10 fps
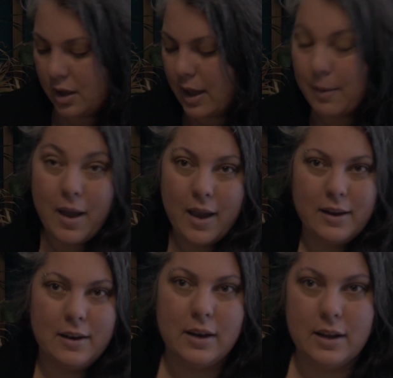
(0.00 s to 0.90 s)
I
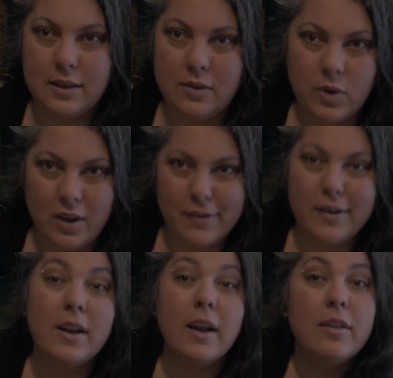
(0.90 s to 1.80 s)
didn't knit this one. I found
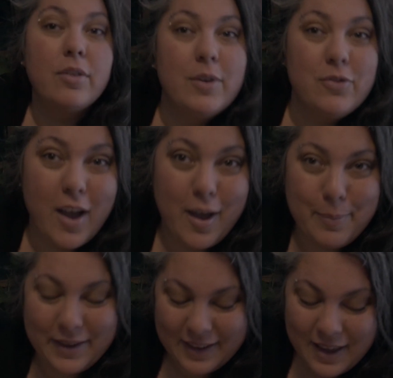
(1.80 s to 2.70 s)
it at a thrift shop.